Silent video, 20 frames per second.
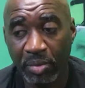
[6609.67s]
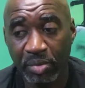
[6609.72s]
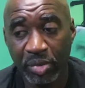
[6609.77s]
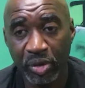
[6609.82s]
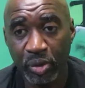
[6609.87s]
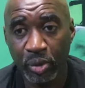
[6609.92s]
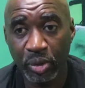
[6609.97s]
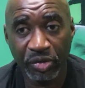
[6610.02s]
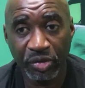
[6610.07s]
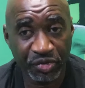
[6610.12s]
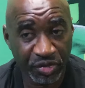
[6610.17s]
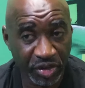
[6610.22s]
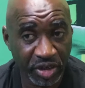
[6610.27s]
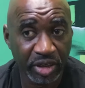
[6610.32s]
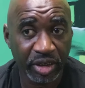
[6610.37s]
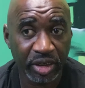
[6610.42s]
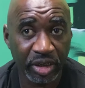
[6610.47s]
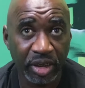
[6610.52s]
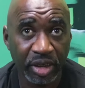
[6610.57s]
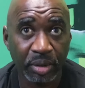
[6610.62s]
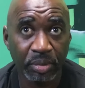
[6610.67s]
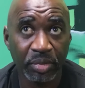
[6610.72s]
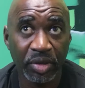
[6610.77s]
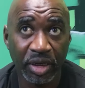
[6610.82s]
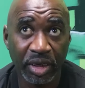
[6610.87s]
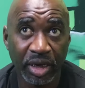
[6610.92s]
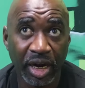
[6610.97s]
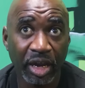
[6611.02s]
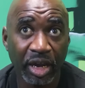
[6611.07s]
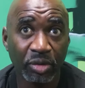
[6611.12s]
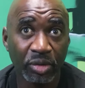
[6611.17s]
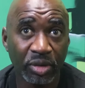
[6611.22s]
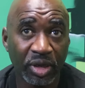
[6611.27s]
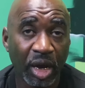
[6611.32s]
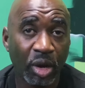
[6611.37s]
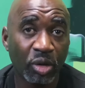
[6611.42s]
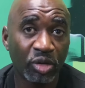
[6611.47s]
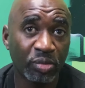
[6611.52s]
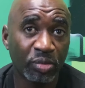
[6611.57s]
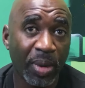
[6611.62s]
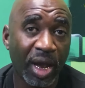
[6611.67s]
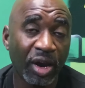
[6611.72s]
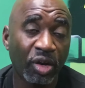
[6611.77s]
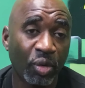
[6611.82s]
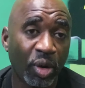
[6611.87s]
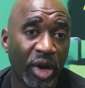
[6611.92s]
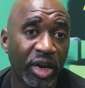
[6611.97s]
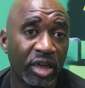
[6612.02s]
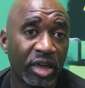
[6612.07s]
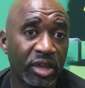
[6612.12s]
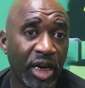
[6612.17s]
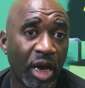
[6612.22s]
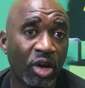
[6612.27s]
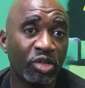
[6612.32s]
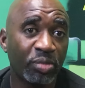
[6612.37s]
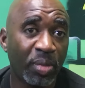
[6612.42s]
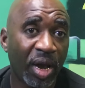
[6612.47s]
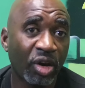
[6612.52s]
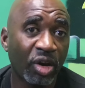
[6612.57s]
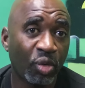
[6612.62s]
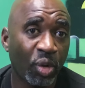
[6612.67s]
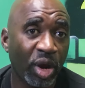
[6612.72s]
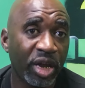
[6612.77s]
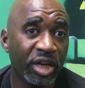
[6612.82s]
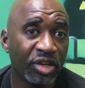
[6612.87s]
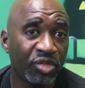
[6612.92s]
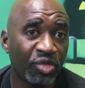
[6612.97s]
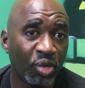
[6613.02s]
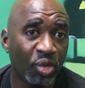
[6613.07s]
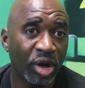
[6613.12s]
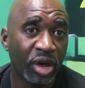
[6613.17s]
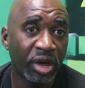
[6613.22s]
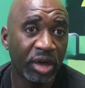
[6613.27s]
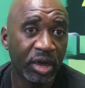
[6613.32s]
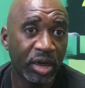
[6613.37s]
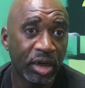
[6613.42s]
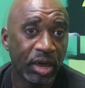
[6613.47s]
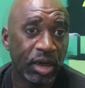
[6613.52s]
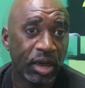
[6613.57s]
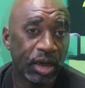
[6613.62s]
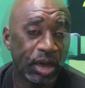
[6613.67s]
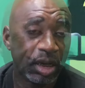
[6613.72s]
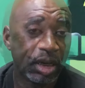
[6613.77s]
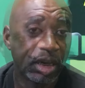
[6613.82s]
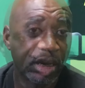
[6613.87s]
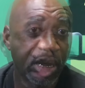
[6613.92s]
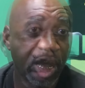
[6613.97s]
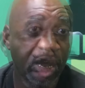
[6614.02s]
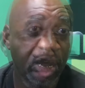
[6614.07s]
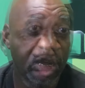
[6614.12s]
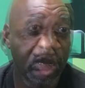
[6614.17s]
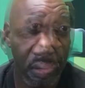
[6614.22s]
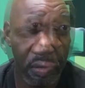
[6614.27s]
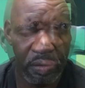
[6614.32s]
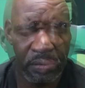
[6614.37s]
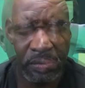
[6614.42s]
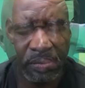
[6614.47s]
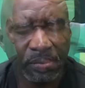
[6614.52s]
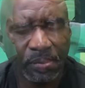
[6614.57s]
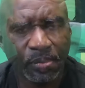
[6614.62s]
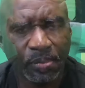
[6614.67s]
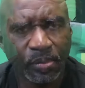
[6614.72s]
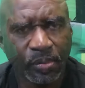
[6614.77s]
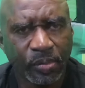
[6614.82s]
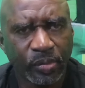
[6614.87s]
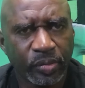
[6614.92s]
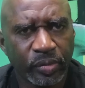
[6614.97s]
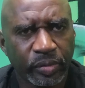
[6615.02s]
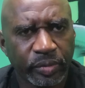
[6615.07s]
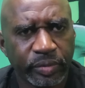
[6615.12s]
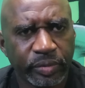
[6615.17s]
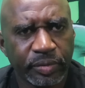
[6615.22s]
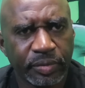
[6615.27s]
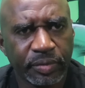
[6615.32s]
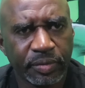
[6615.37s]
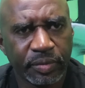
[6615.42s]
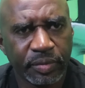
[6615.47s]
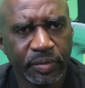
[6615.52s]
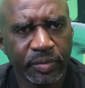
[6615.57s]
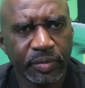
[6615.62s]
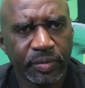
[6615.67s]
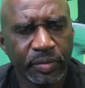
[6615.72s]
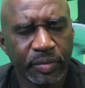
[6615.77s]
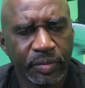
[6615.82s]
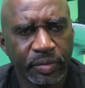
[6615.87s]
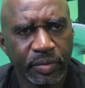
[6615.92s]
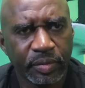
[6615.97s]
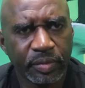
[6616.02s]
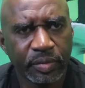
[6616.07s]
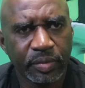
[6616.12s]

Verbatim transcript: I blew the fuck up, nigga. That was, that was my greatest. That was my greatest run so, so in the game. From a twenty dollar rock,